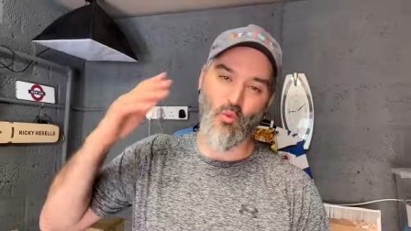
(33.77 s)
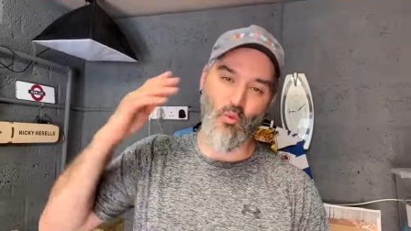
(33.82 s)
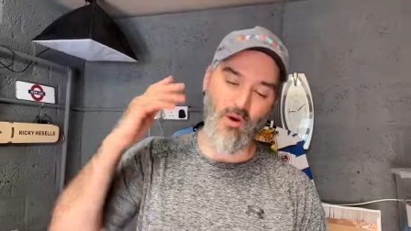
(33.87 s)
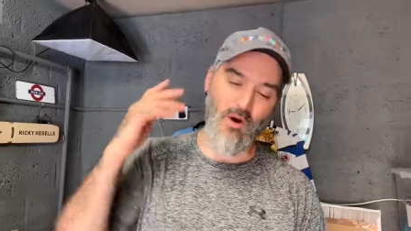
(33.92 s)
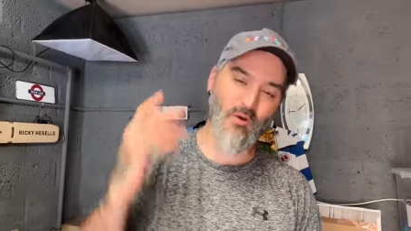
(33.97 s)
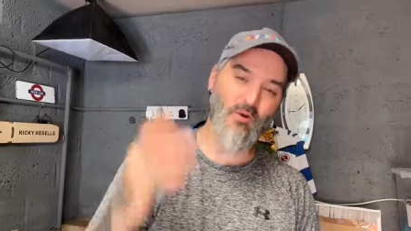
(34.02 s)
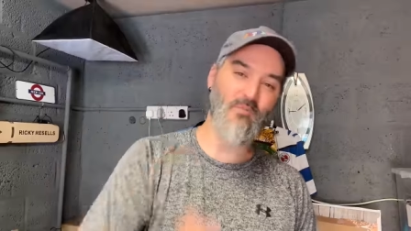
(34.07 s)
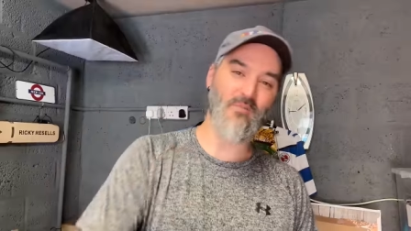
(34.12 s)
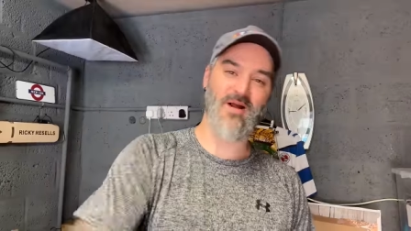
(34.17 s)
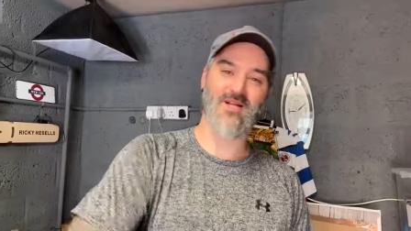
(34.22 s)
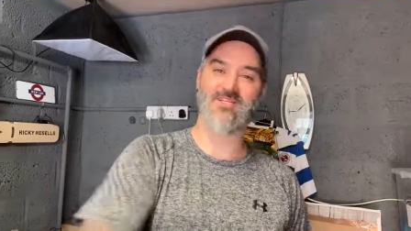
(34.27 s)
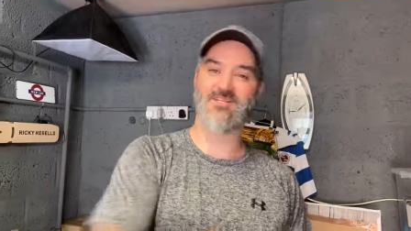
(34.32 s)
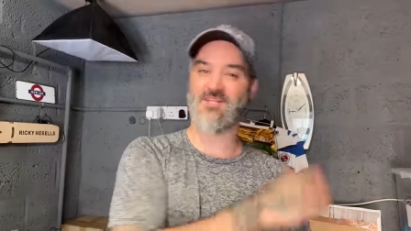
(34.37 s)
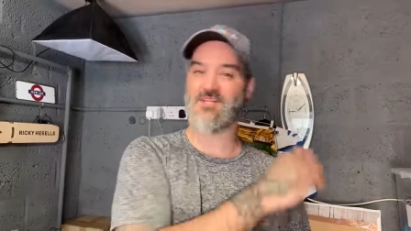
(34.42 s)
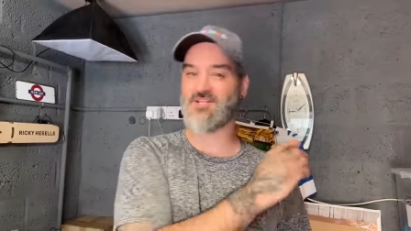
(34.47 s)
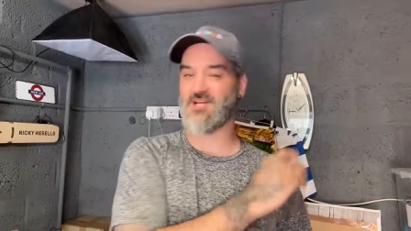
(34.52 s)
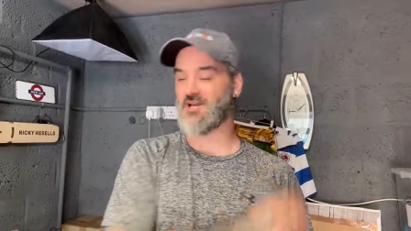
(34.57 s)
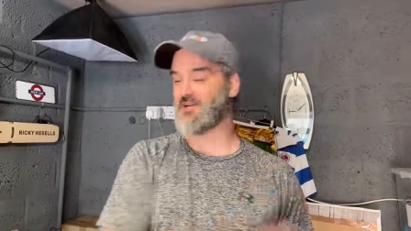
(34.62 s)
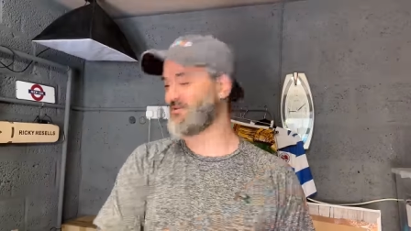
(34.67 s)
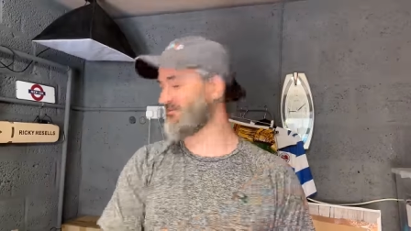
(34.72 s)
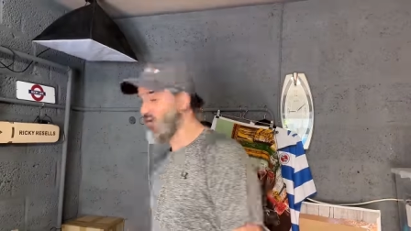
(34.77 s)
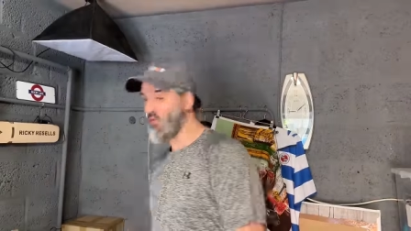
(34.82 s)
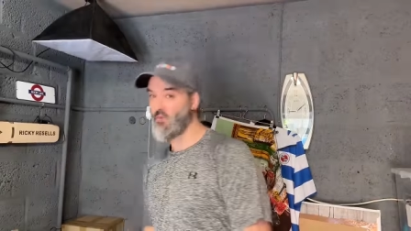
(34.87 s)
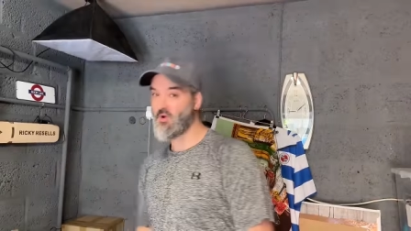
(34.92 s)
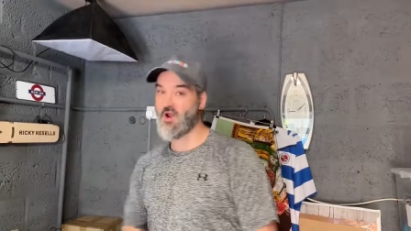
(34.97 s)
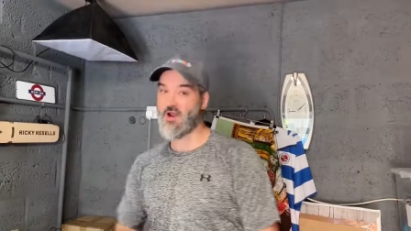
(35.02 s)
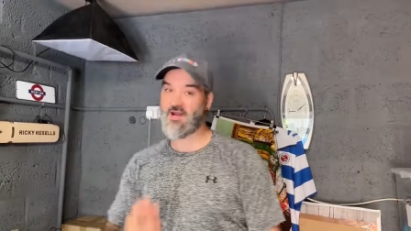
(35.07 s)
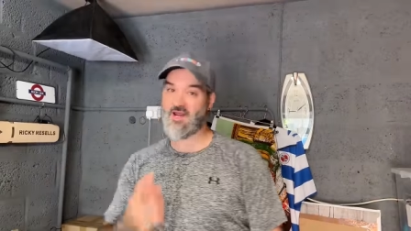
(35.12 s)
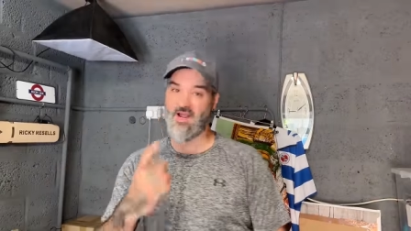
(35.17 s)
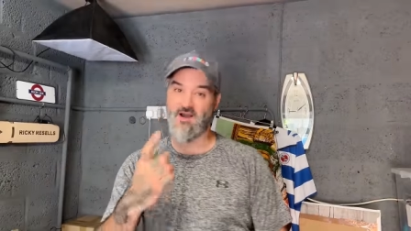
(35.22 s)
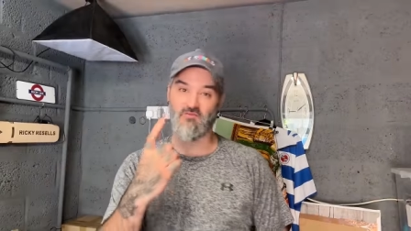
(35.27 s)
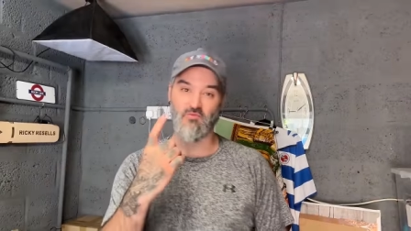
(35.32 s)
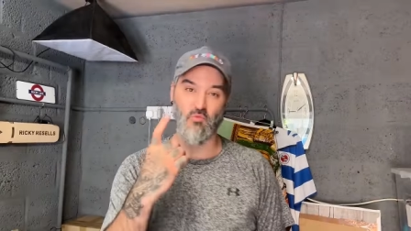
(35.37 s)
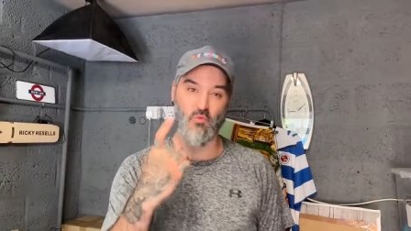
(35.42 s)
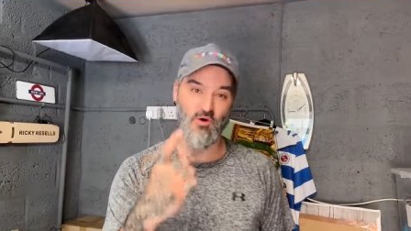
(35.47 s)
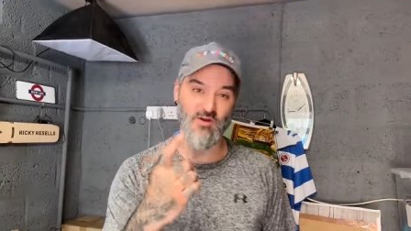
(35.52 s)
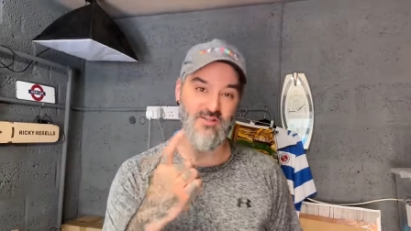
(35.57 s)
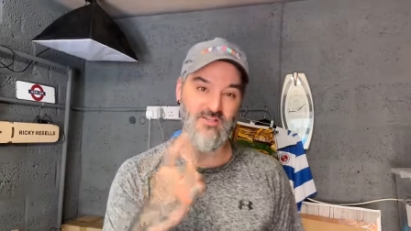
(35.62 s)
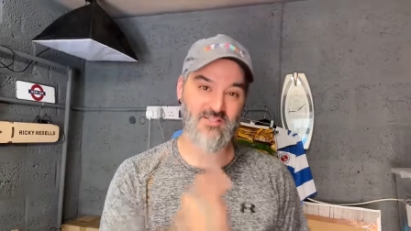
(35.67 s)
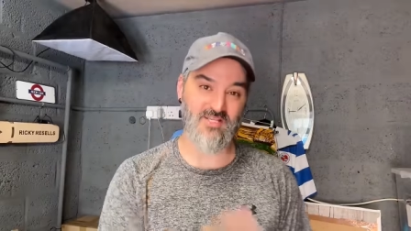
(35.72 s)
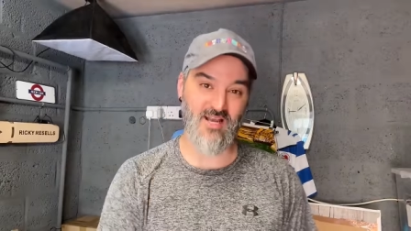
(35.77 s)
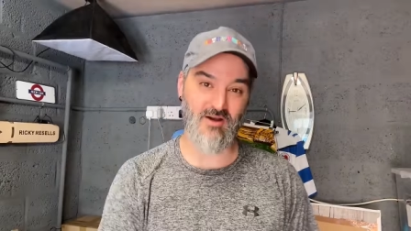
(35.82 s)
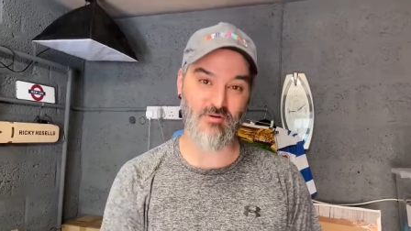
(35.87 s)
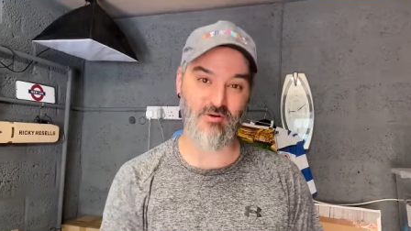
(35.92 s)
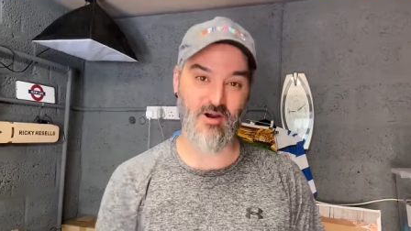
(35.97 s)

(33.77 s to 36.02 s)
Welcome back to the channel. We only have one sale